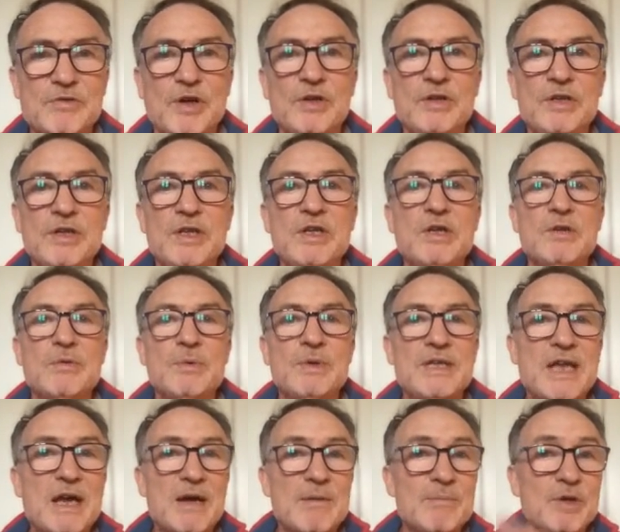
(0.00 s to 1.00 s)
on, we
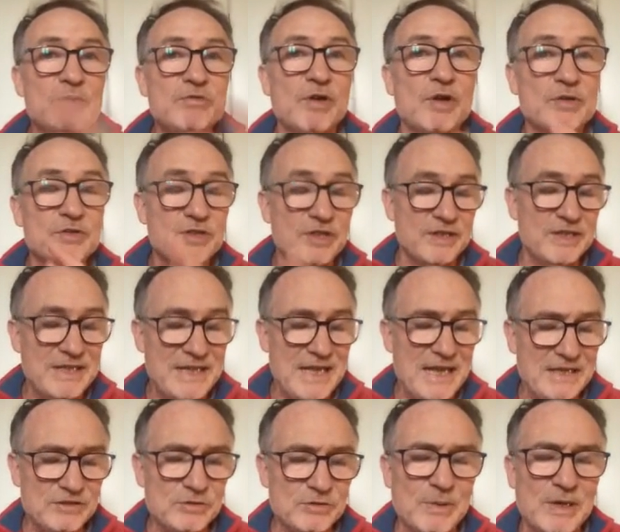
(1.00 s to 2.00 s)
now move on to the
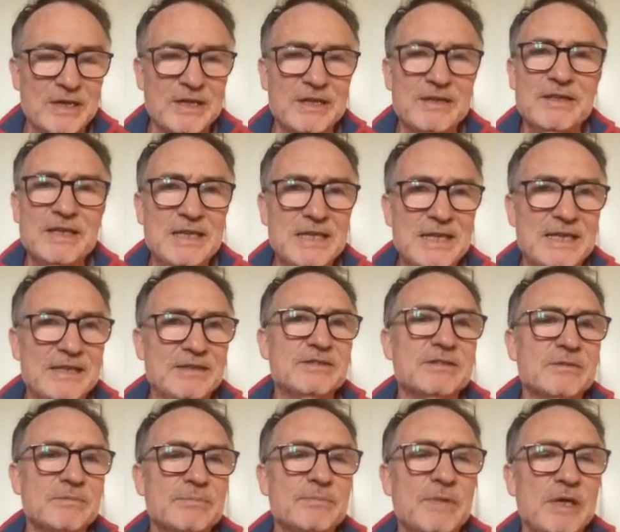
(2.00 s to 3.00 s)
next one in the
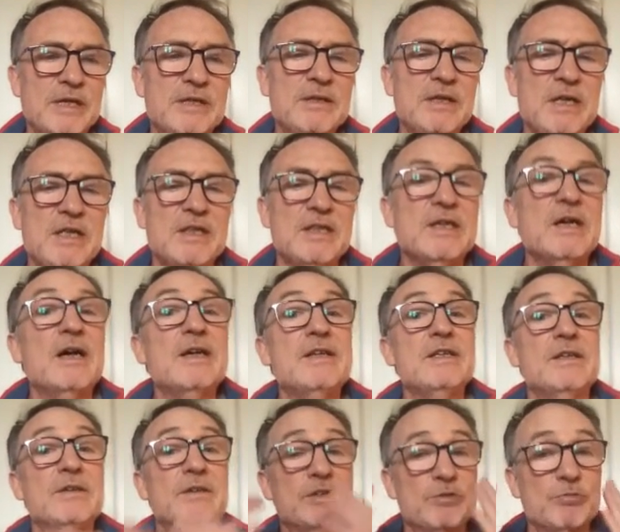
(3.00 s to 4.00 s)
list, right? The
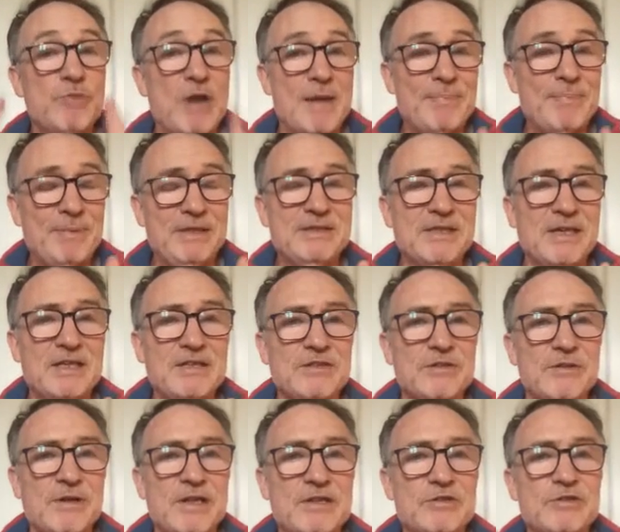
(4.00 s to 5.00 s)
idea is rapid
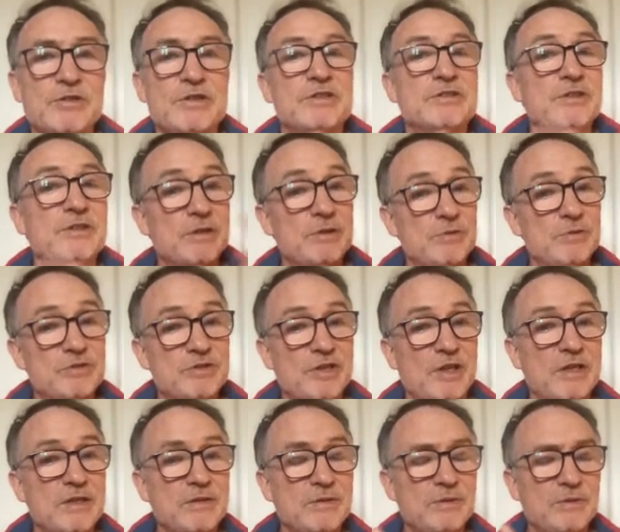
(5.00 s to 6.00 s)
data entry. So you
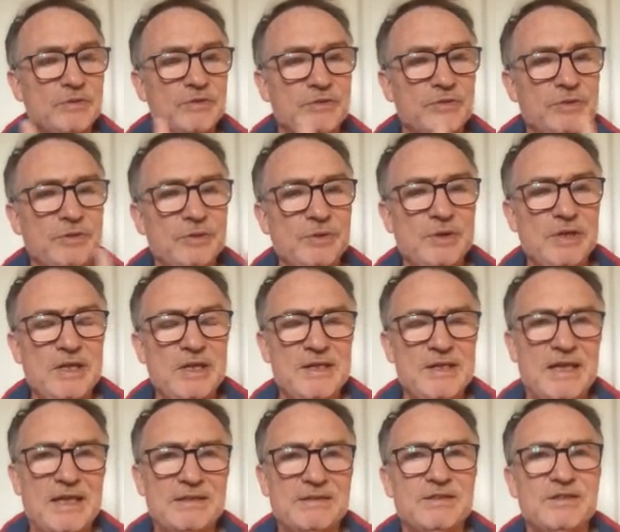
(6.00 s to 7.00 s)
cycle through
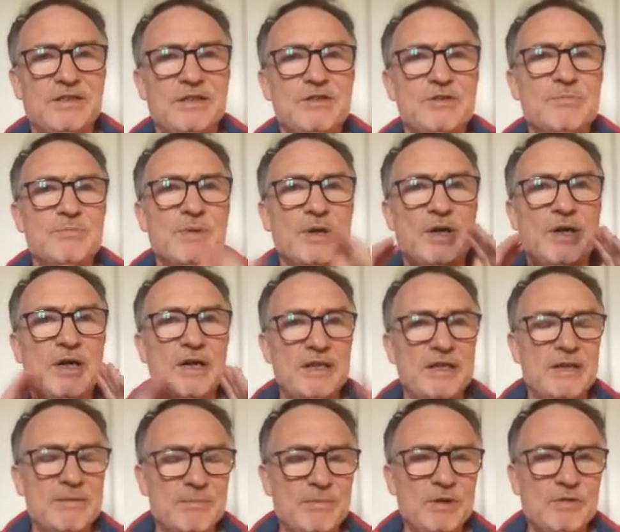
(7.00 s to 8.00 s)
that decision bar and
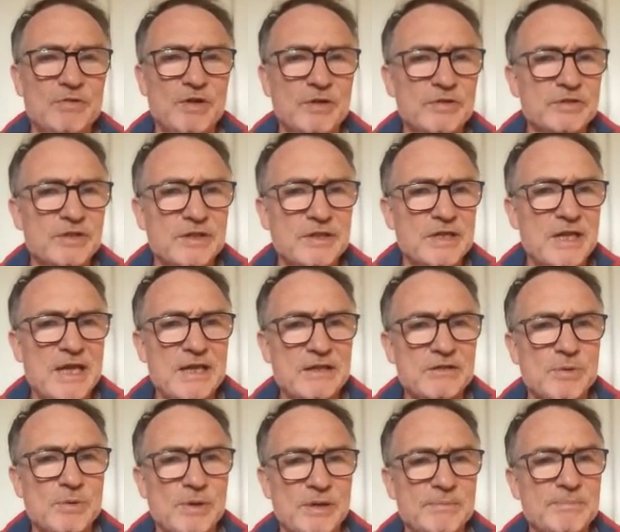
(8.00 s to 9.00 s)
then move on to the
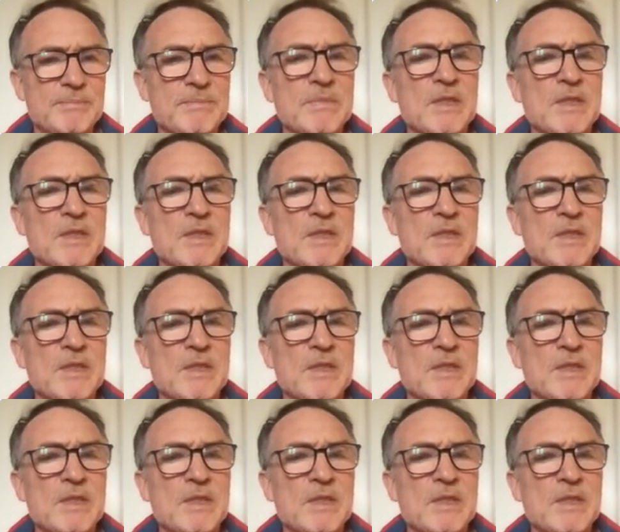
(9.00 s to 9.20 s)
next one.